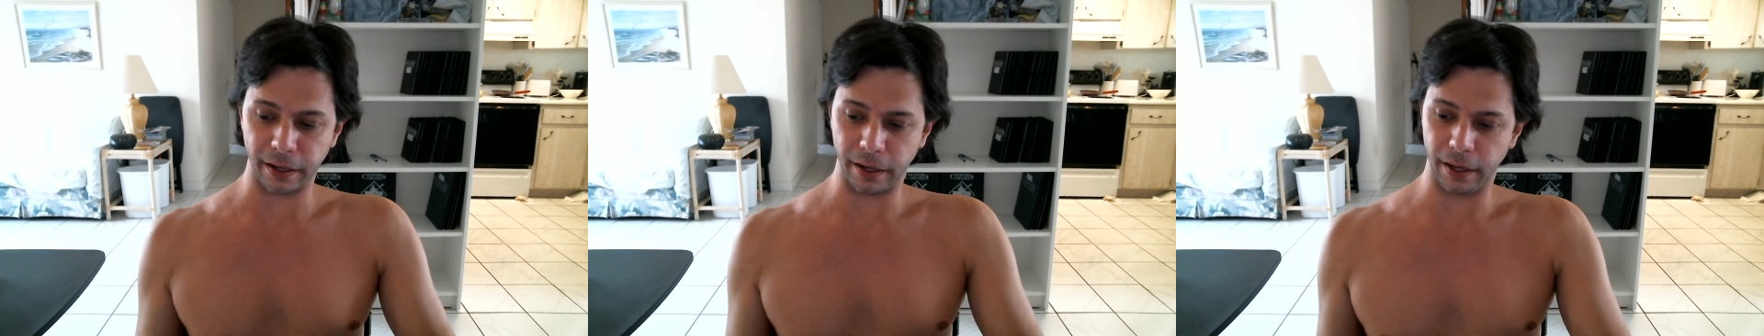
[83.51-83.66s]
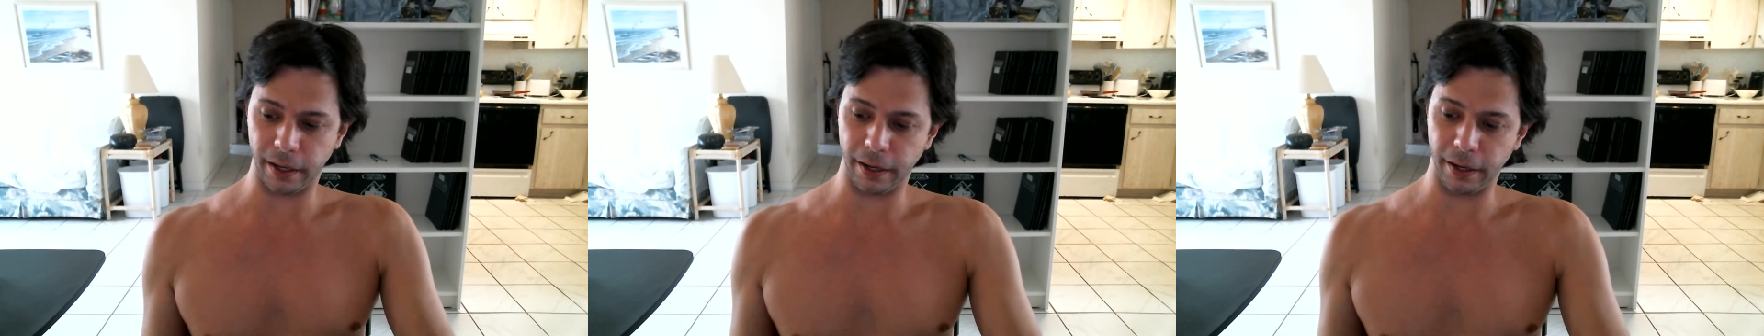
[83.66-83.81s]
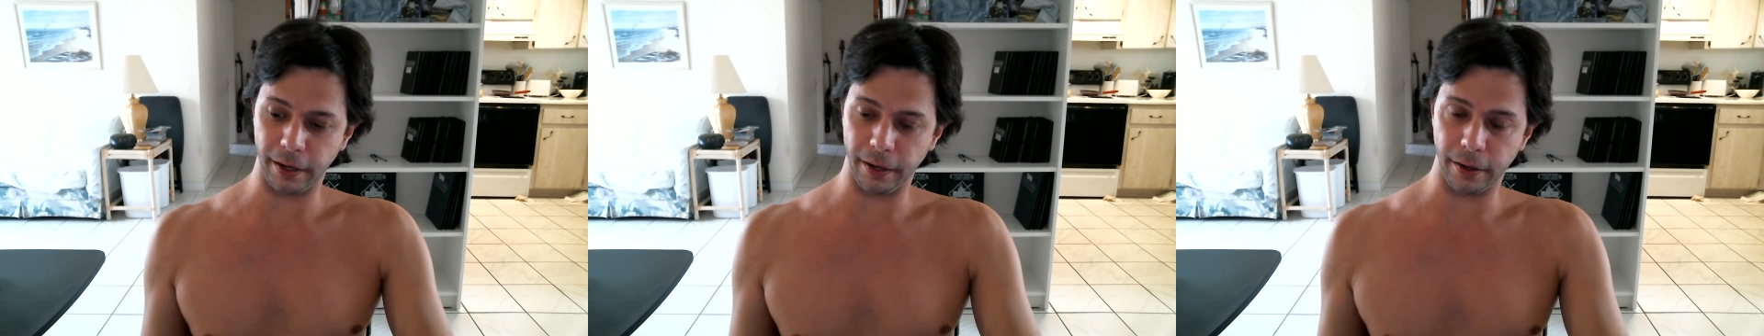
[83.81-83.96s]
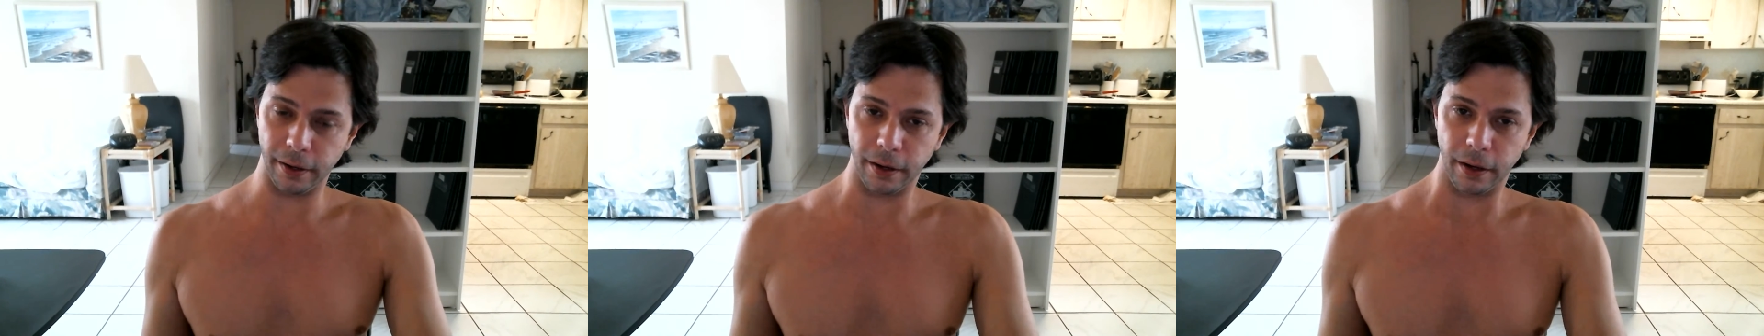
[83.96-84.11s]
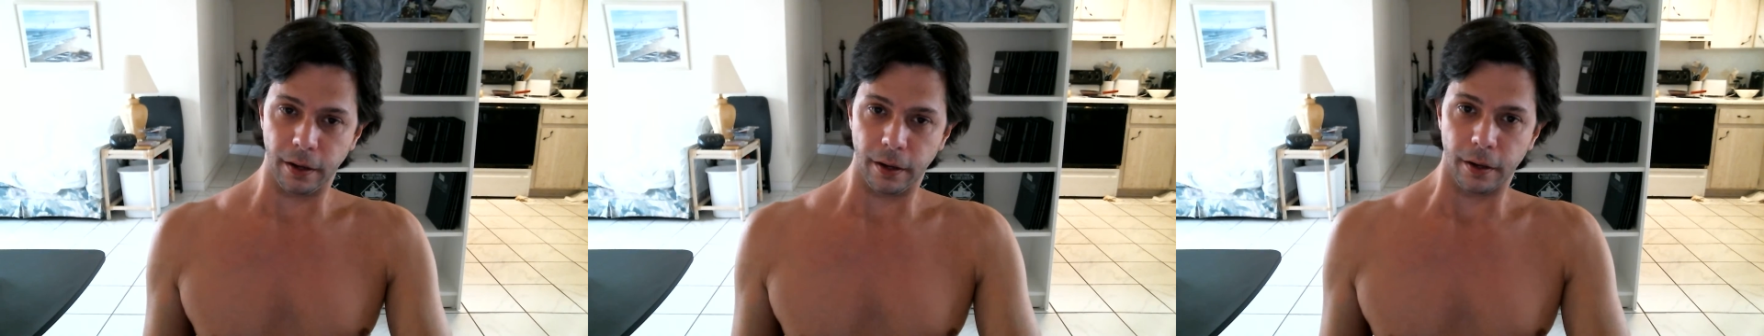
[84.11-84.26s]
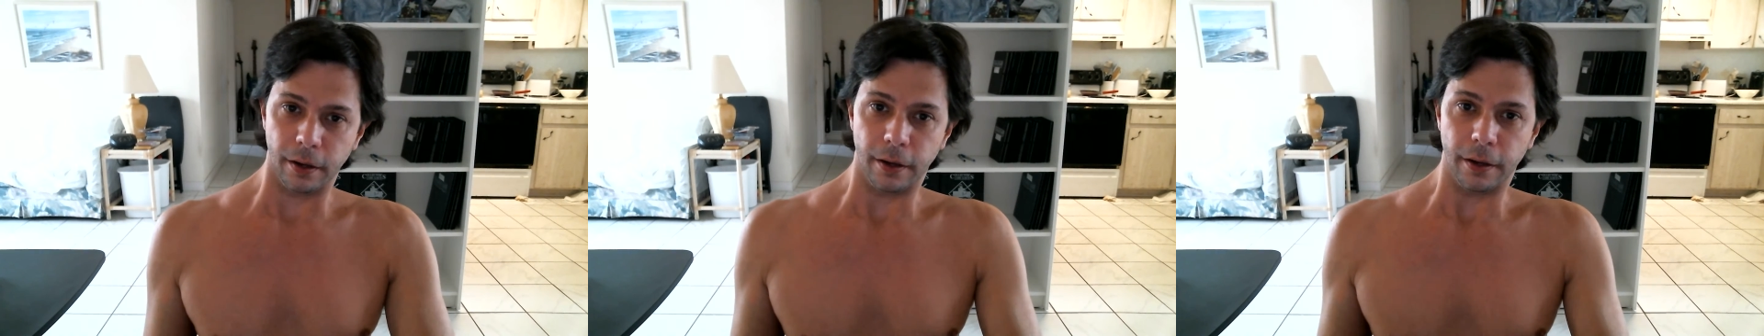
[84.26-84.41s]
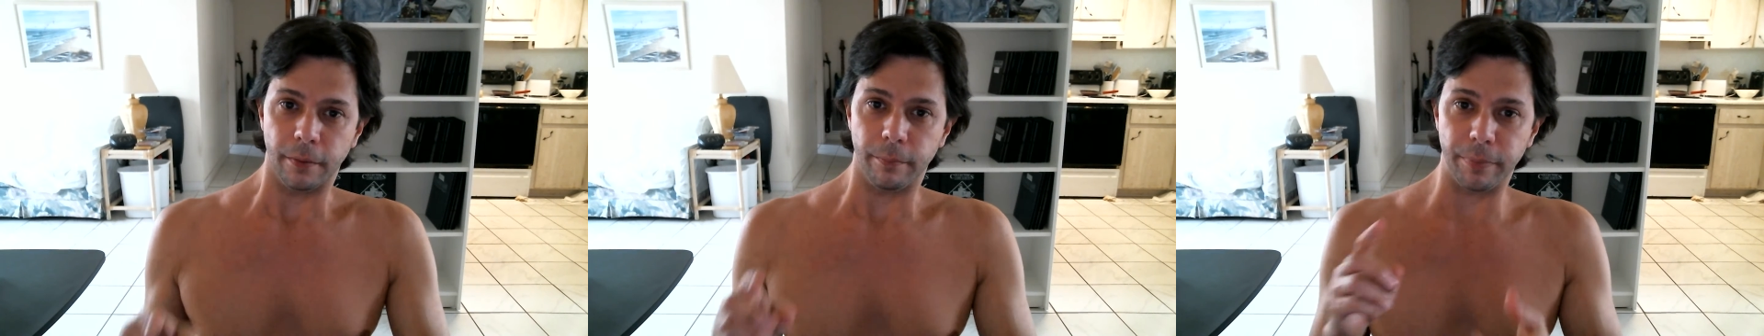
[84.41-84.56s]
I
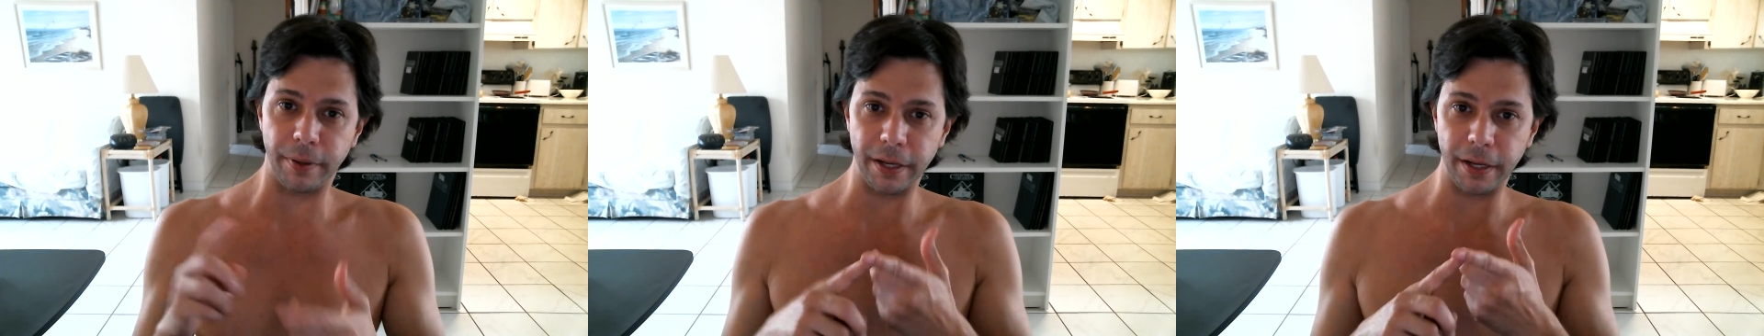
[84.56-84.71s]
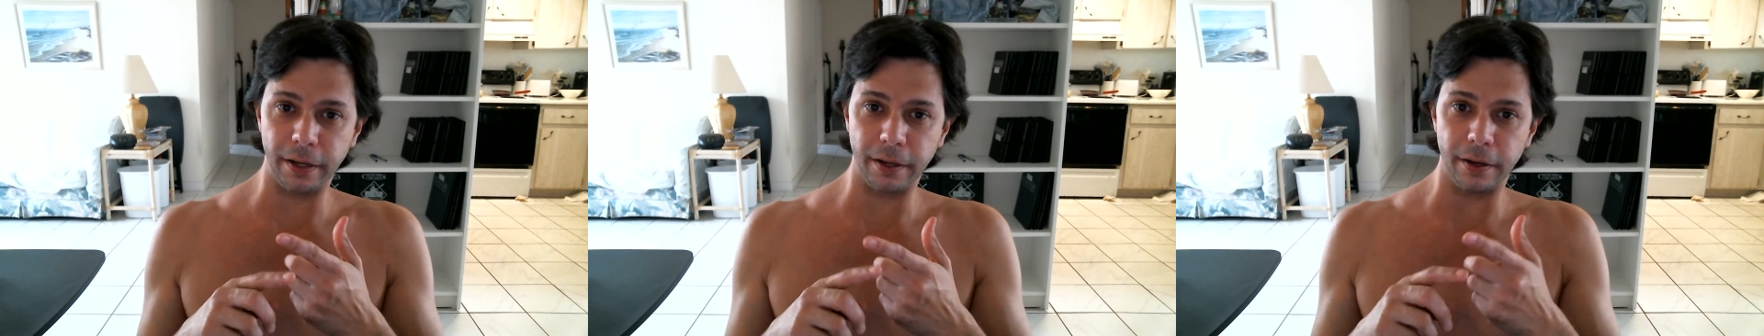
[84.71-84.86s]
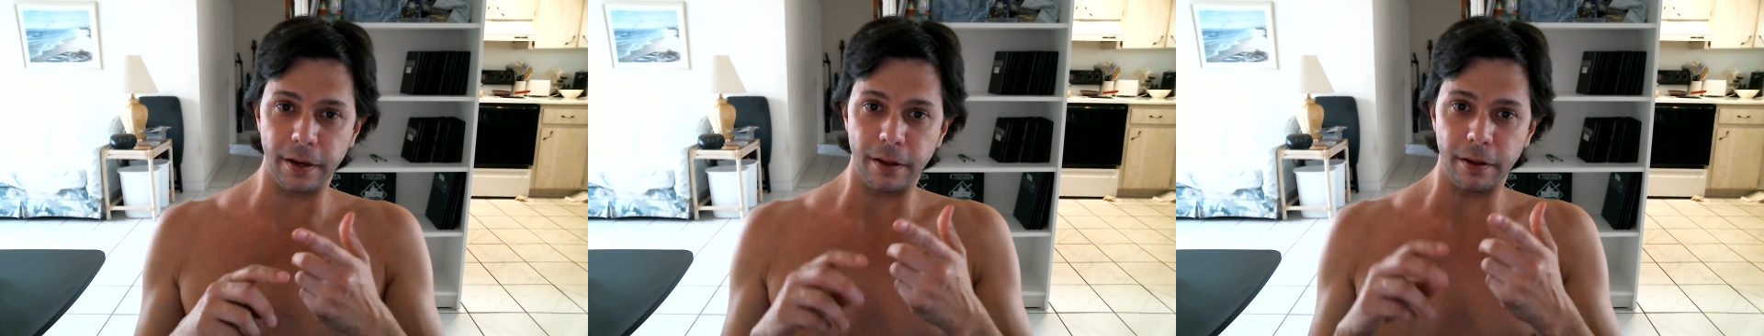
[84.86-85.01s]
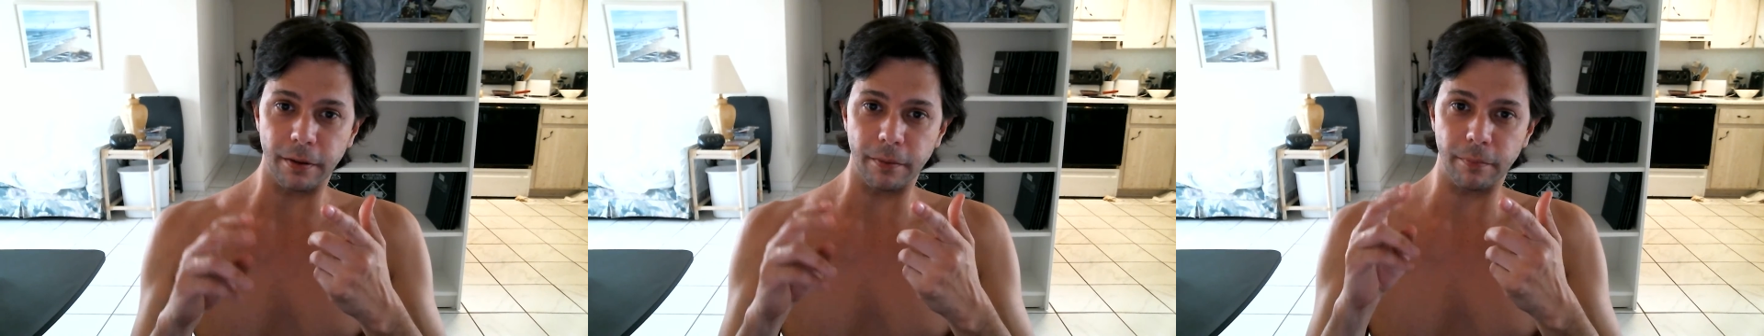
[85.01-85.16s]
peed,